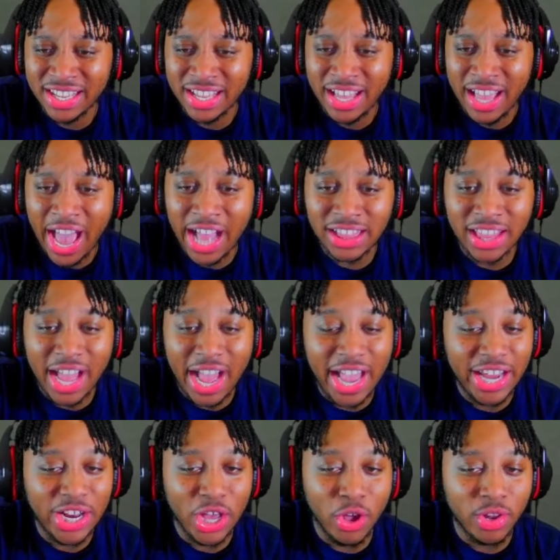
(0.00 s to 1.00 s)
I
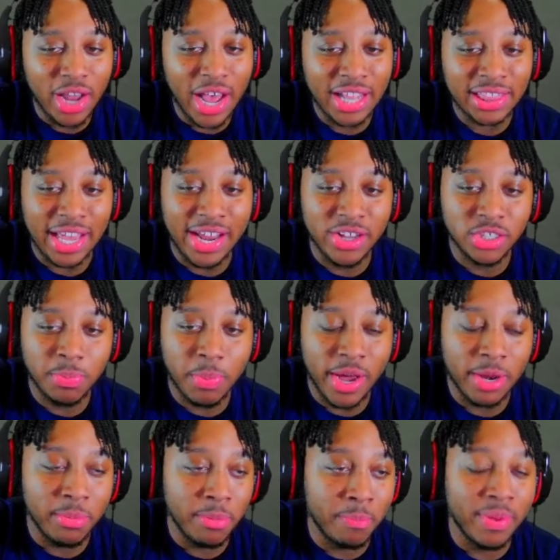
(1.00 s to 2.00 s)
ain't gonna lie, I thought this was about
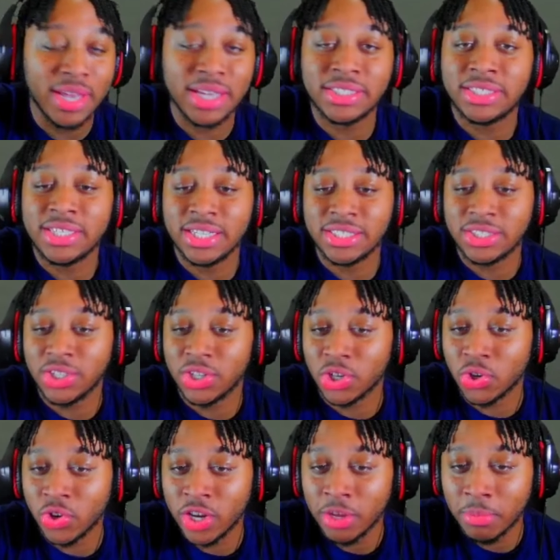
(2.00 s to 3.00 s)
to be pick 6 to the
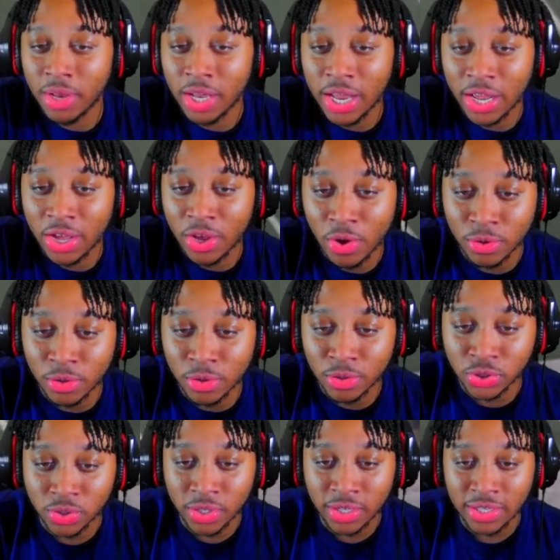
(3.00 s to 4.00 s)
crib, but I ain't gonna hold
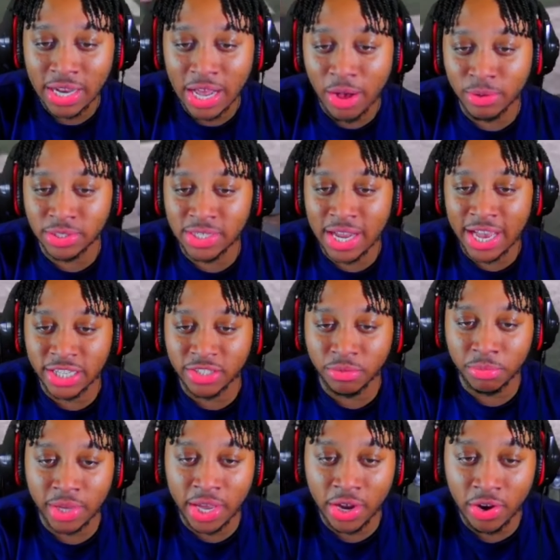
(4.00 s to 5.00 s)
you. That was nice
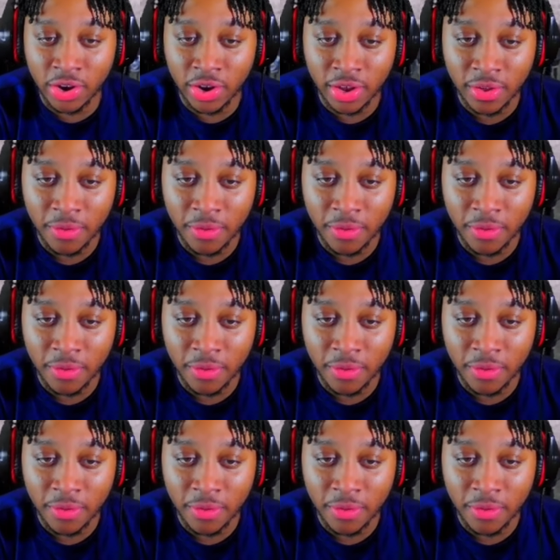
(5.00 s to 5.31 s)
from Garrett.